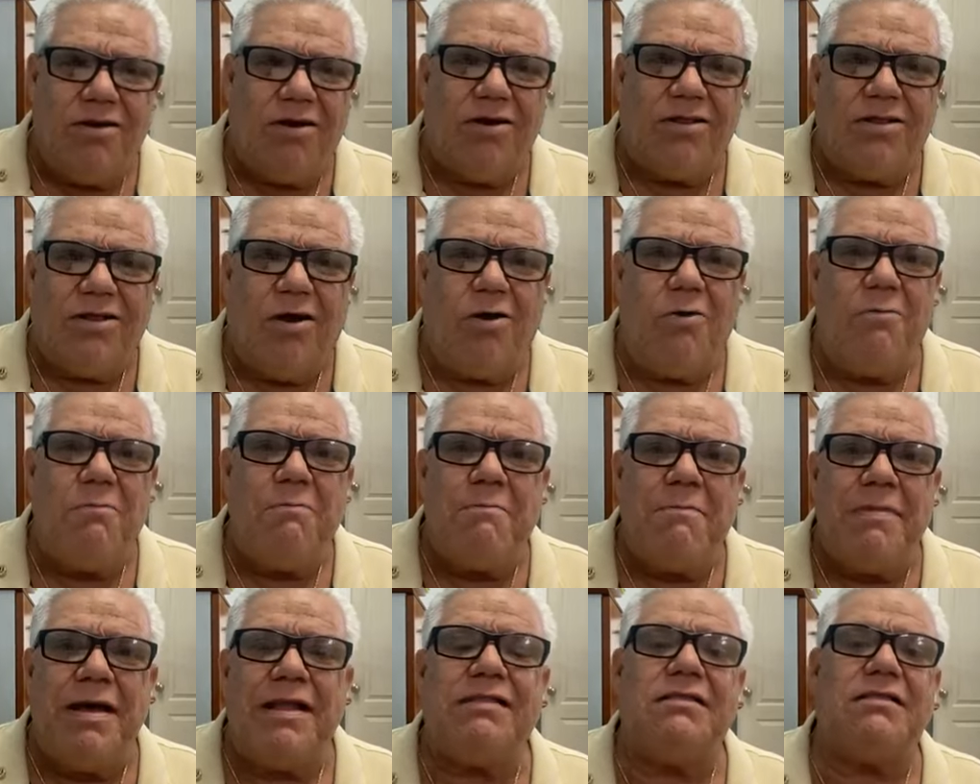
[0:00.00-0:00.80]
Look at
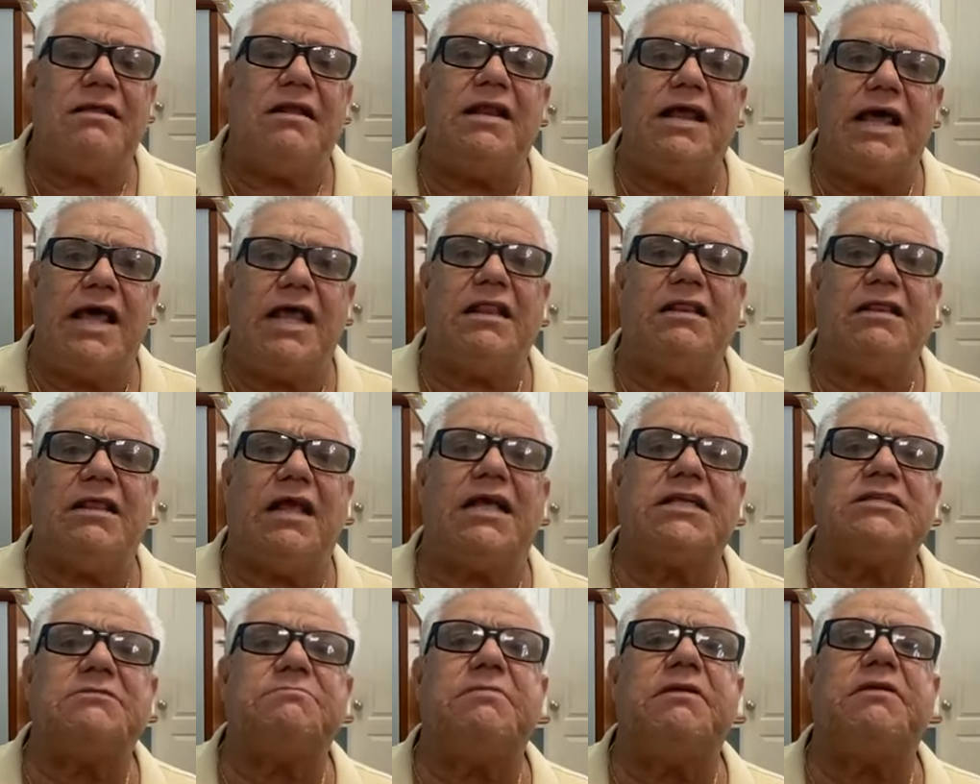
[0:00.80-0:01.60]
how mental
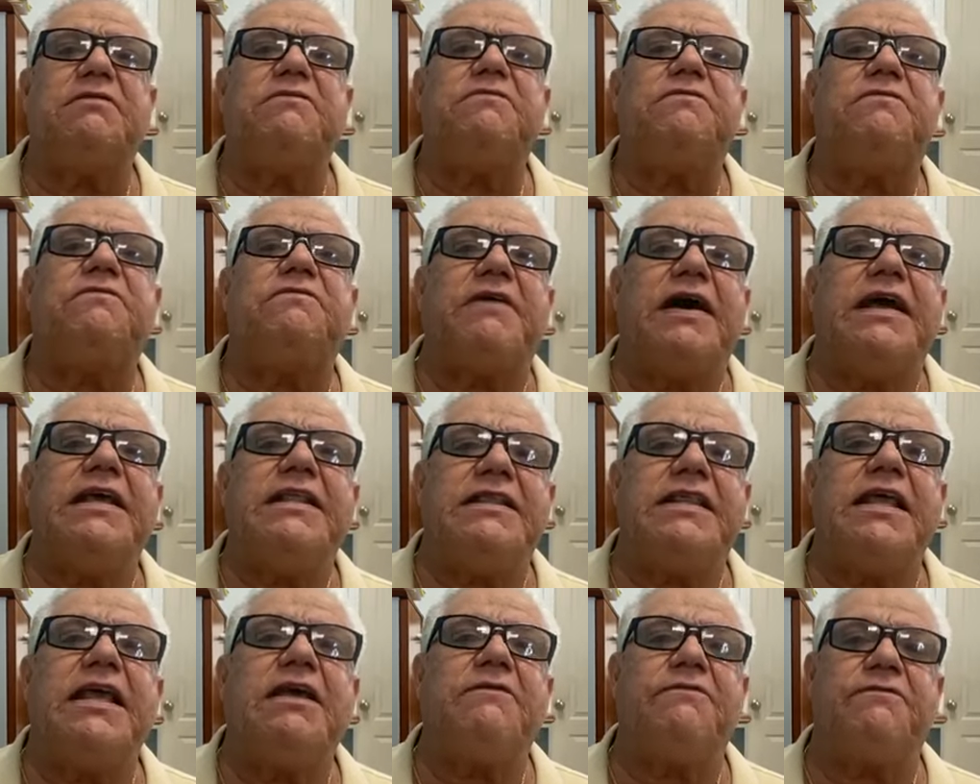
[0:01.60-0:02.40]
health has been
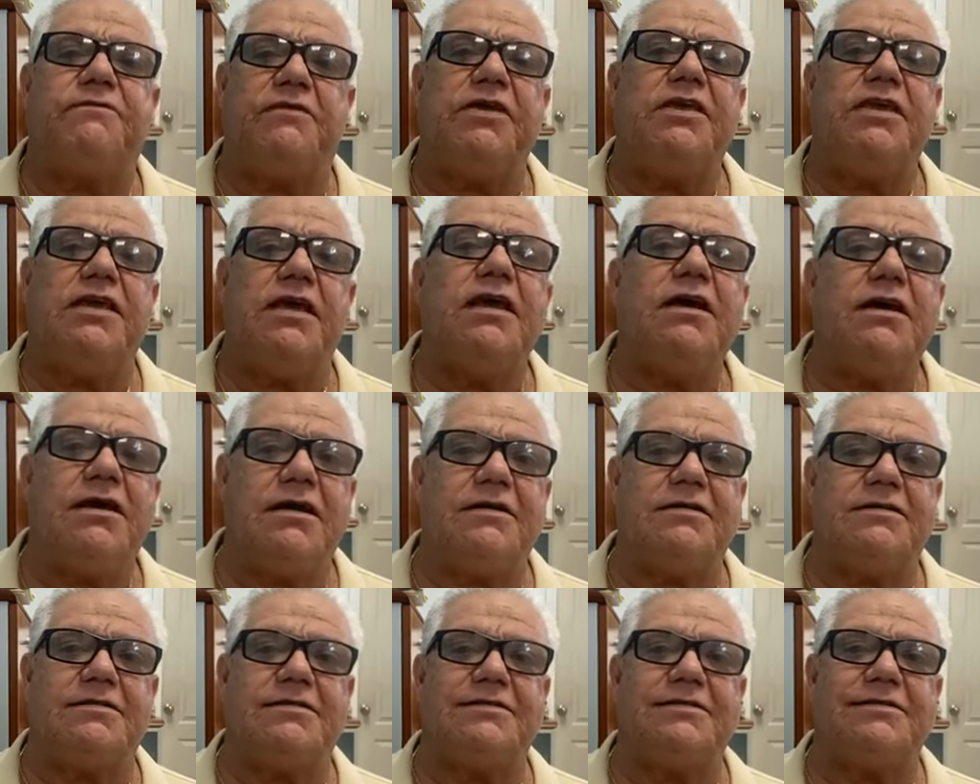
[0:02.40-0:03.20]
fighting for
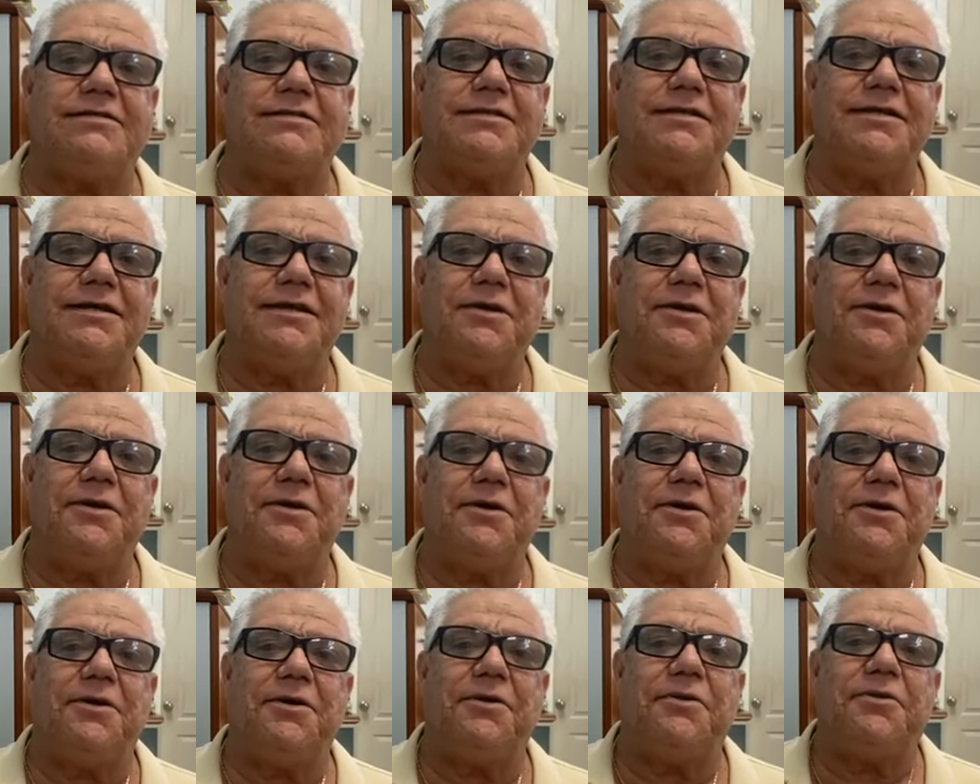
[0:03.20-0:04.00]
years
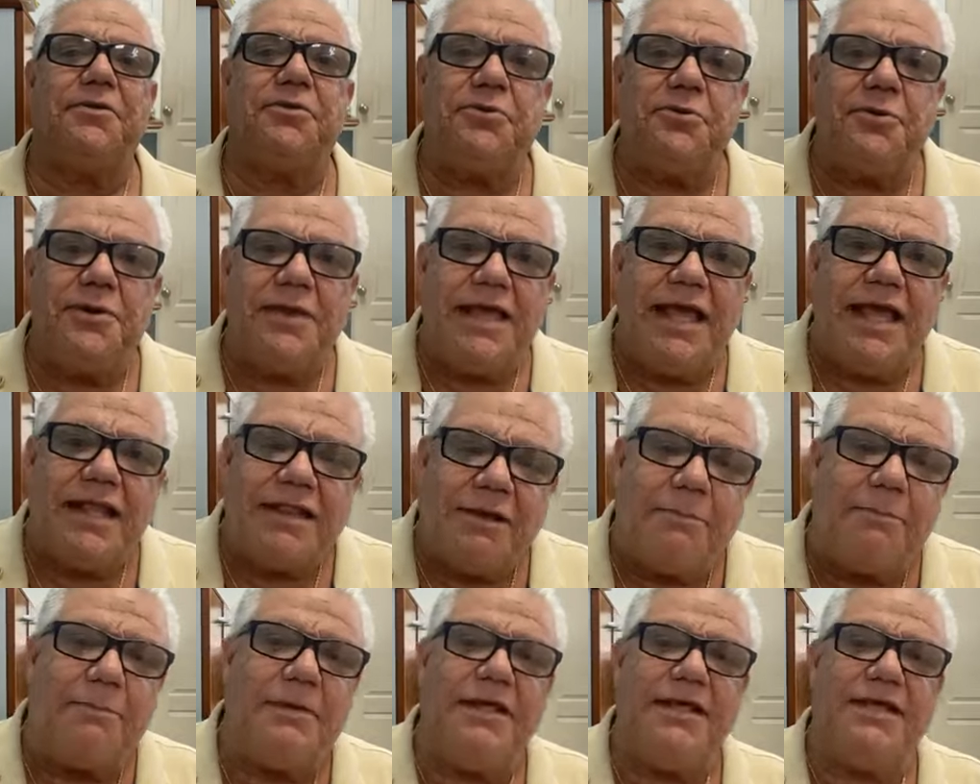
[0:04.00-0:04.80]
to
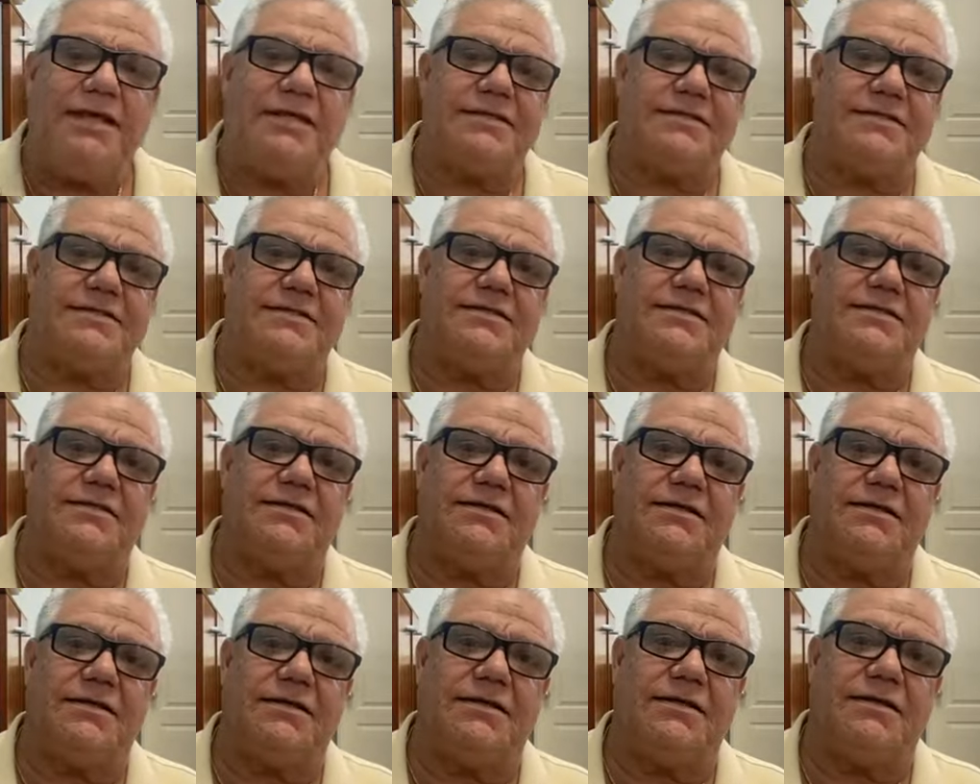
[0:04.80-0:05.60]
get a
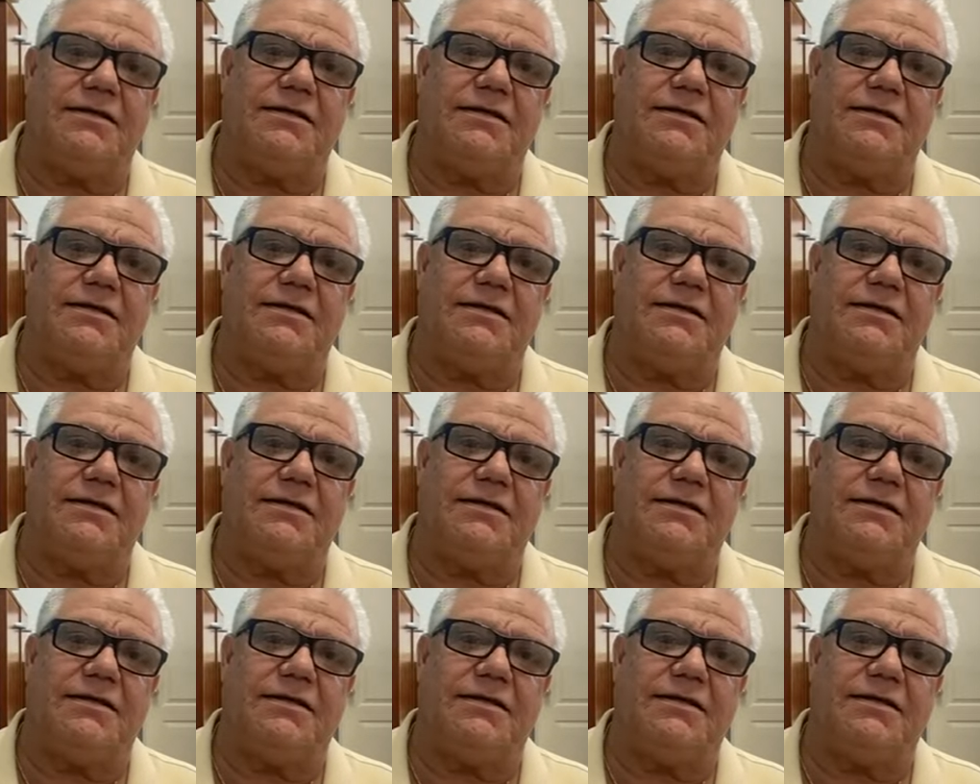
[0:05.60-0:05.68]
place.